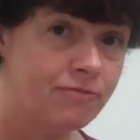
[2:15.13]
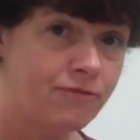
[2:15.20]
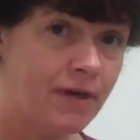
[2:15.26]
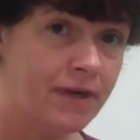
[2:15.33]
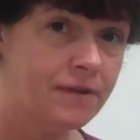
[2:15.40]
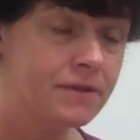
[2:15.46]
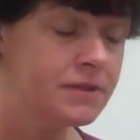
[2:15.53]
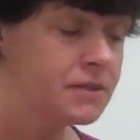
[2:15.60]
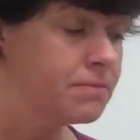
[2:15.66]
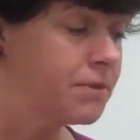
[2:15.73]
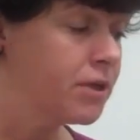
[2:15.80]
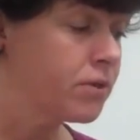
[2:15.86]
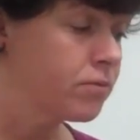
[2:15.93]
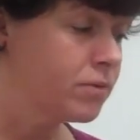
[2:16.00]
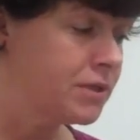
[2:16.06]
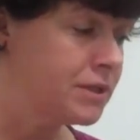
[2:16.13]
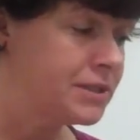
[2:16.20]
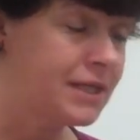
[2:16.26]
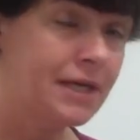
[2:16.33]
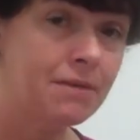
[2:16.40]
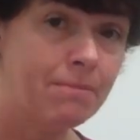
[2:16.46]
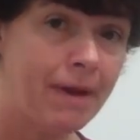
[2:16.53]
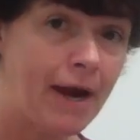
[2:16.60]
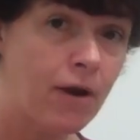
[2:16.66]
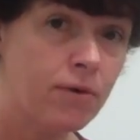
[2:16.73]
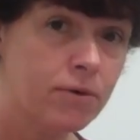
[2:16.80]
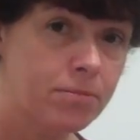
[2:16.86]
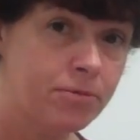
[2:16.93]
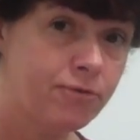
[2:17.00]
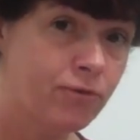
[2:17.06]
find the smear with the 10
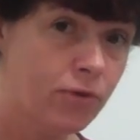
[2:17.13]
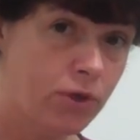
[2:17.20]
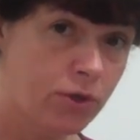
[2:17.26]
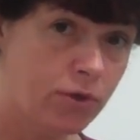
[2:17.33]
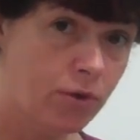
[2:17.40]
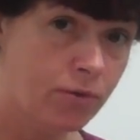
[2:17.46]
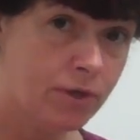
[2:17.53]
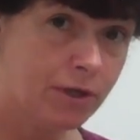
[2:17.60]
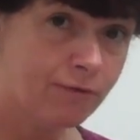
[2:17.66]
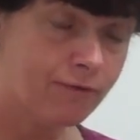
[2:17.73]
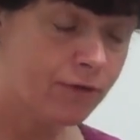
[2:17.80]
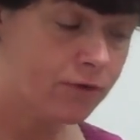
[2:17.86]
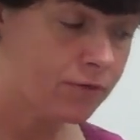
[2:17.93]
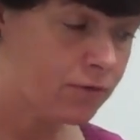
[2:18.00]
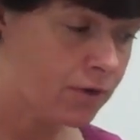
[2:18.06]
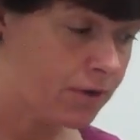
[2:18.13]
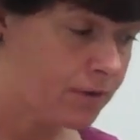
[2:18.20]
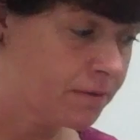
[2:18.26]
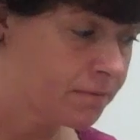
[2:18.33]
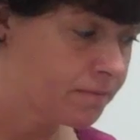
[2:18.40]
power before you go any further,